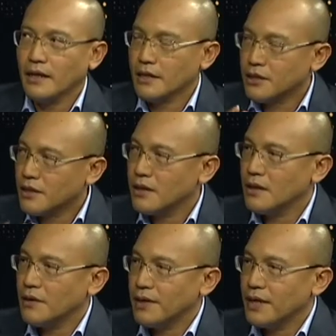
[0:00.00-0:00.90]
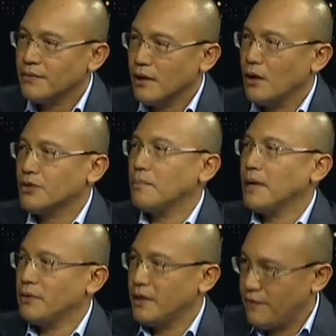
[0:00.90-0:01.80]
concern around the loss of
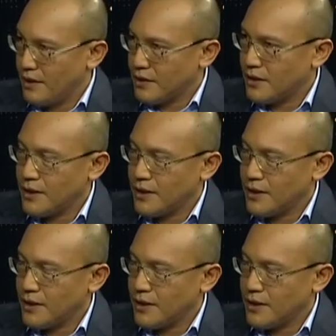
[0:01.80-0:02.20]
biodiversity.